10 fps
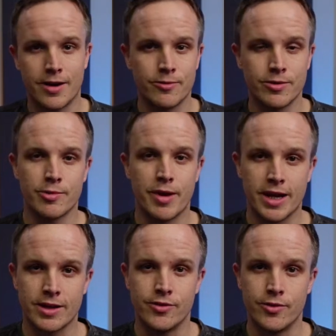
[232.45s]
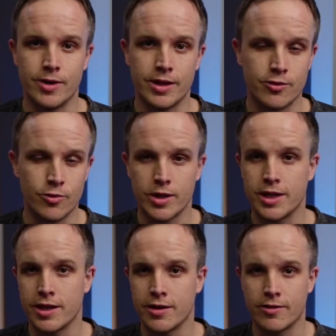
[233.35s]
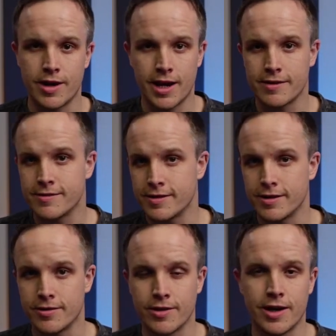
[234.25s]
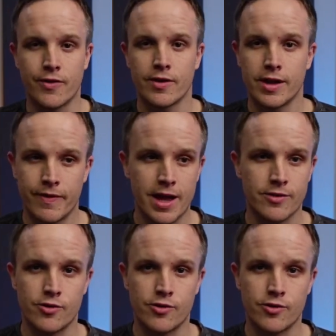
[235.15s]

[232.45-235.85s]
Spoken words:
I don't really go back and do any tweaking or editing or anything like that.